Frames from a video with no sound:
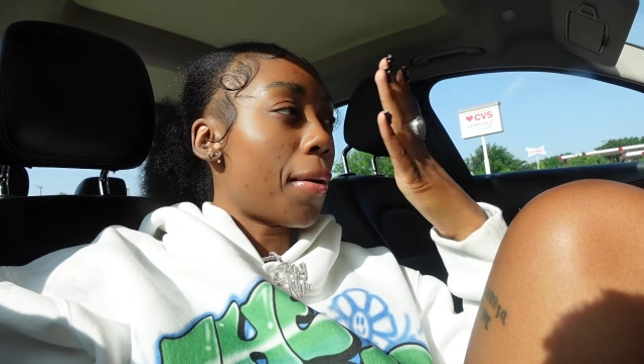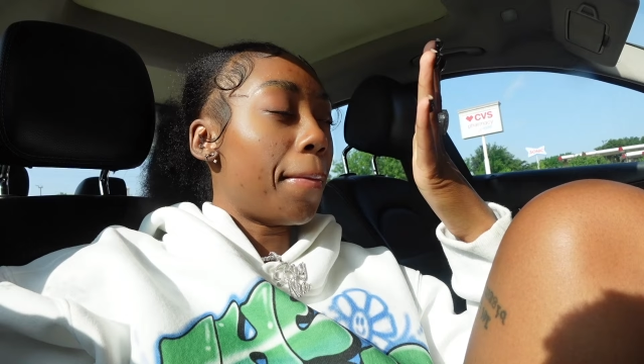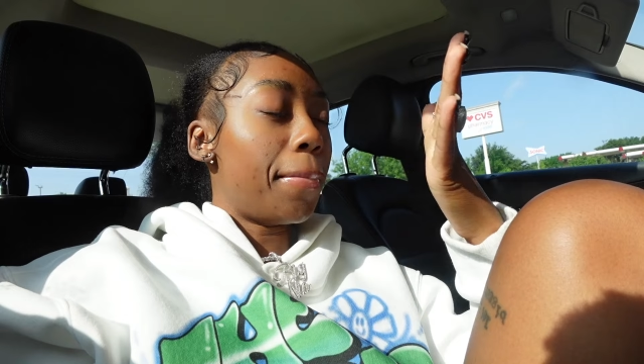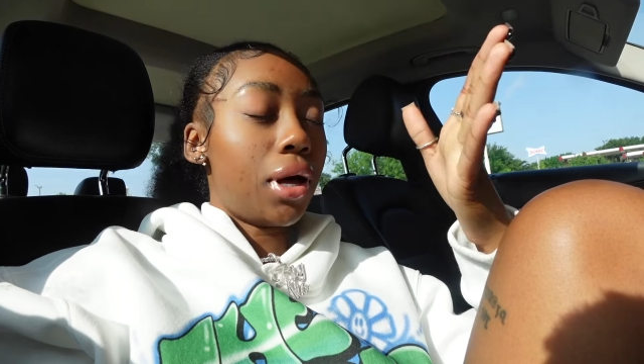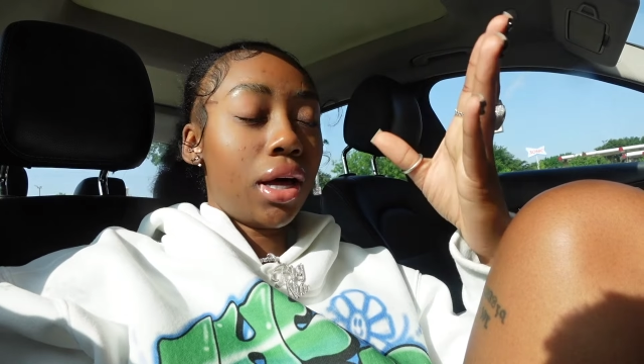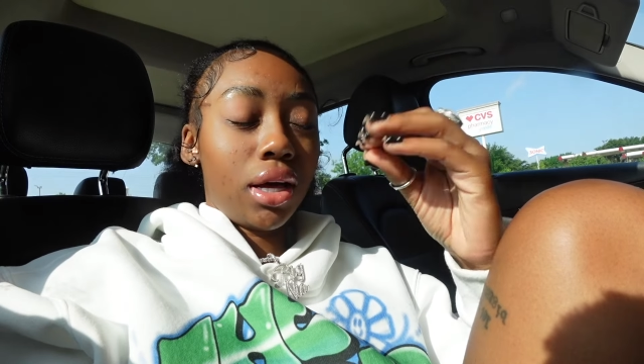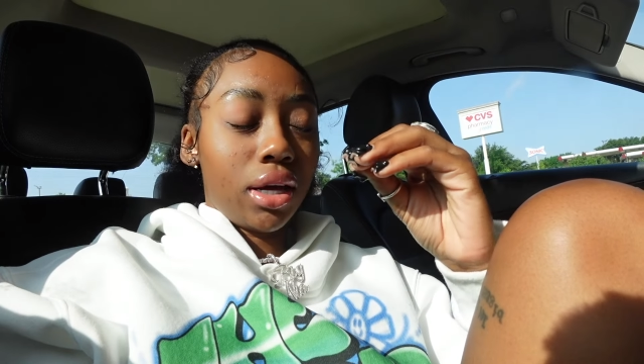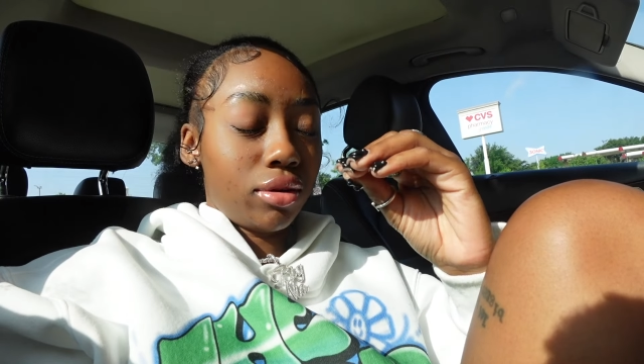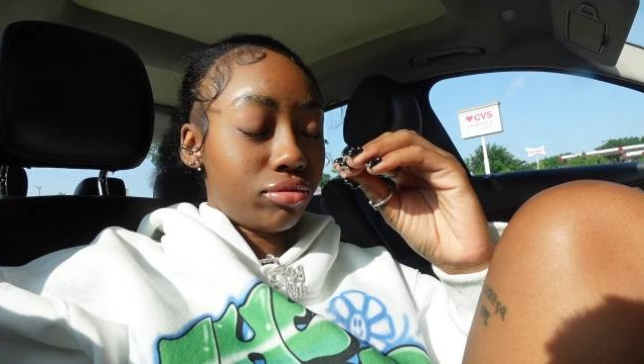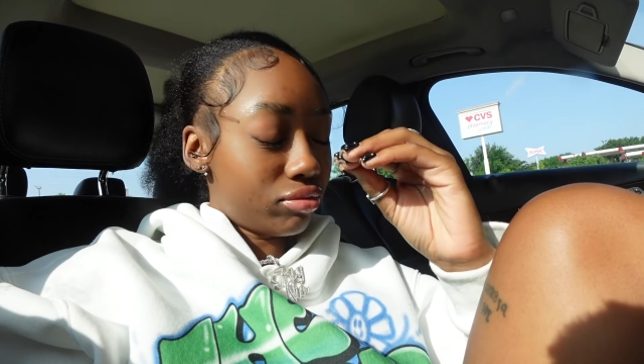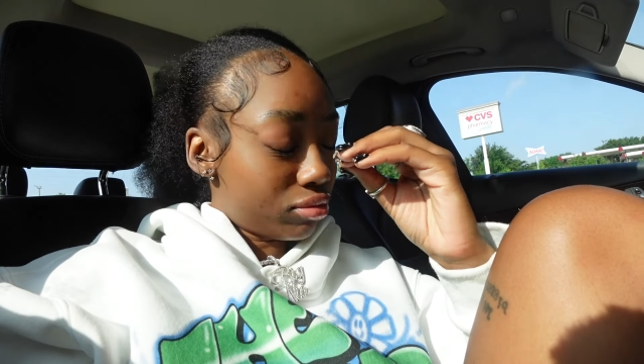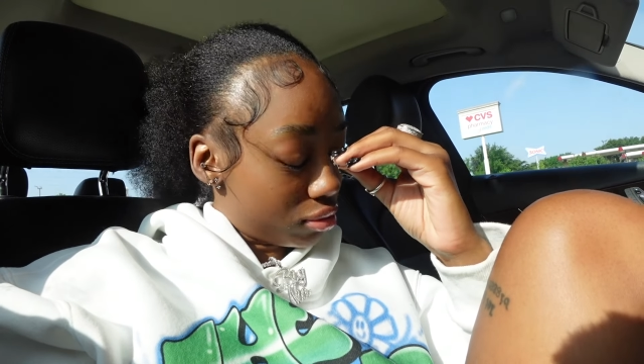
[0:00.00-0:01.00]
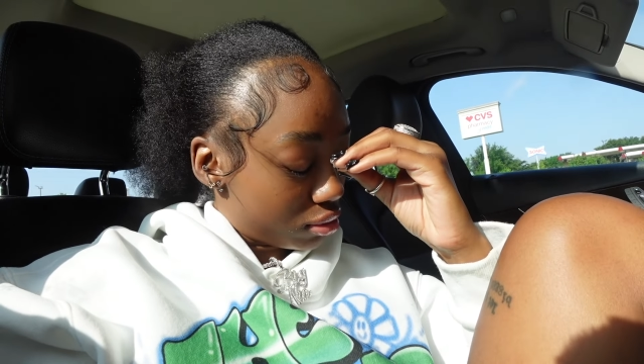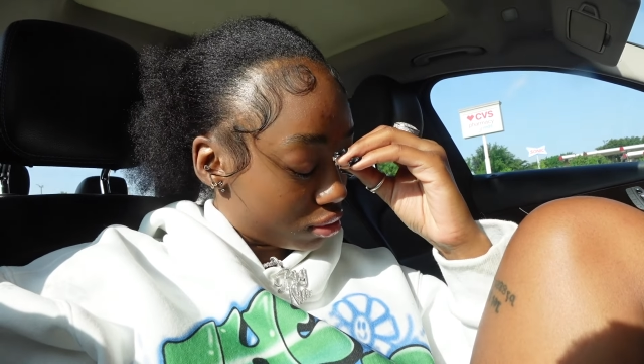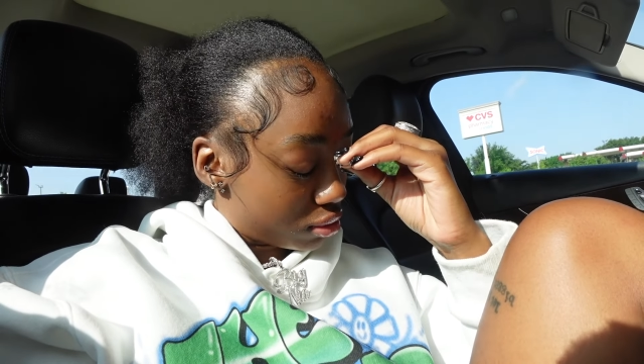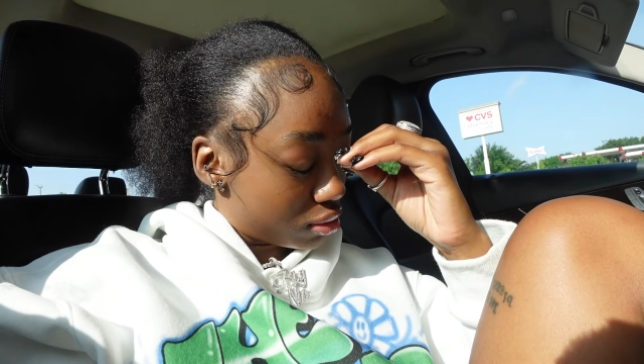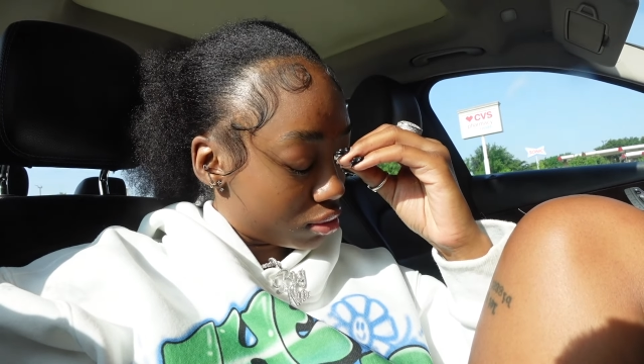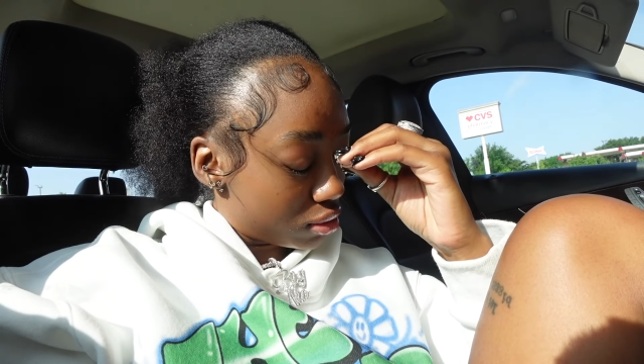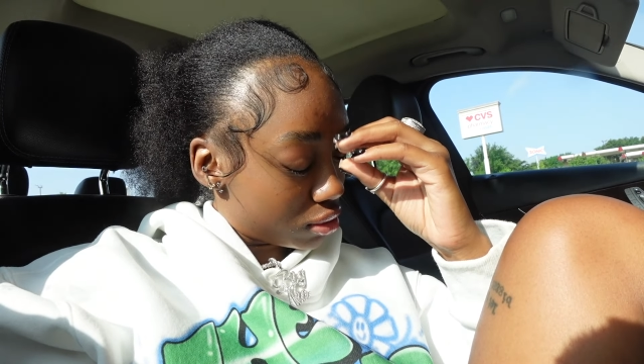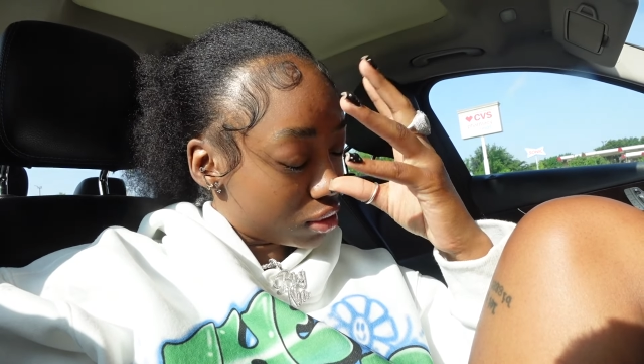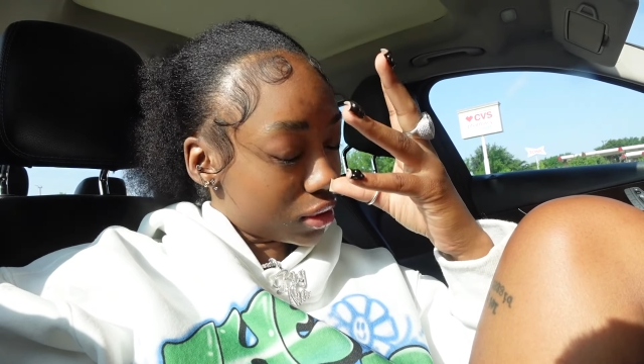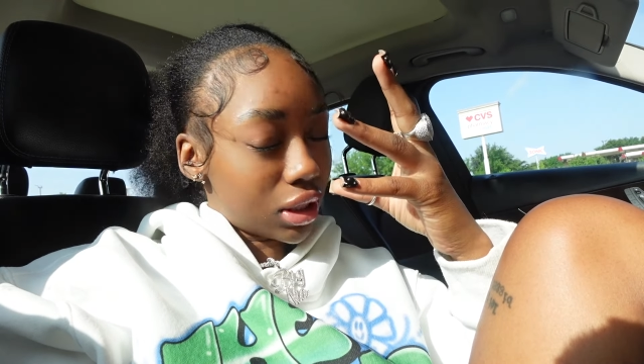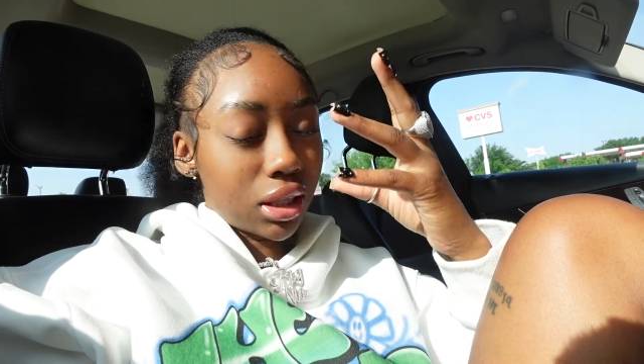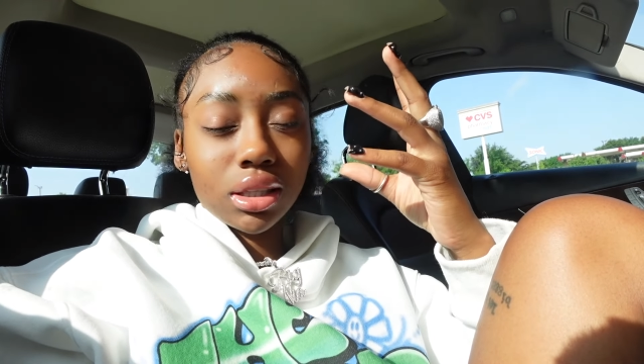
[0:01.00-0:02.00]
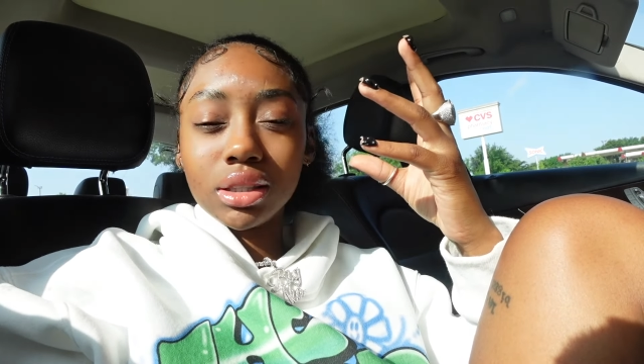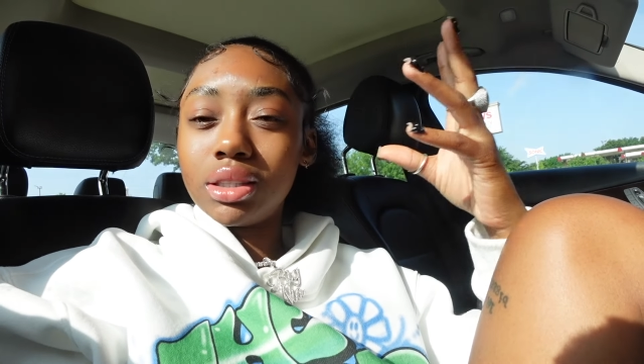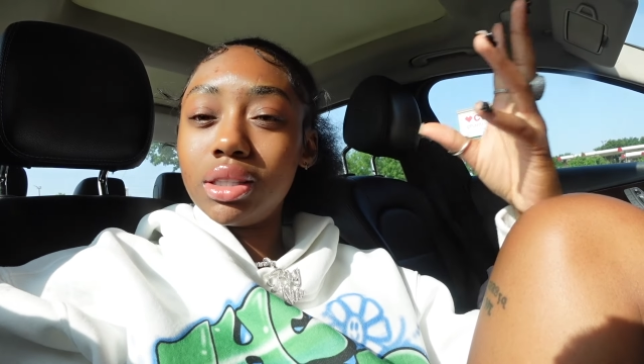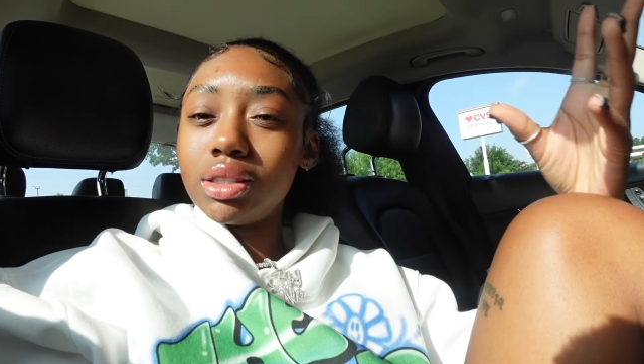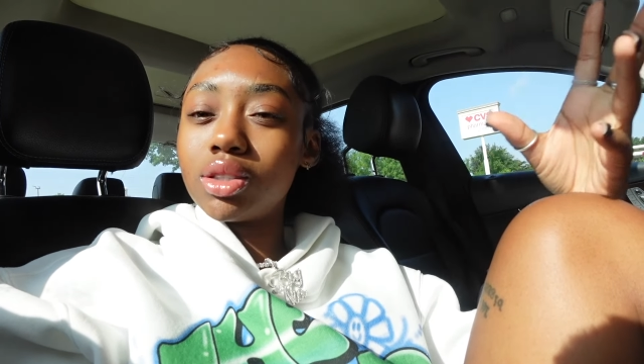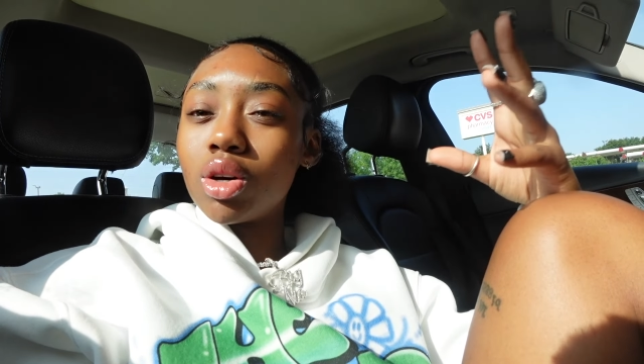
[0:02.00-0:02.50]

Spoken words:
But assist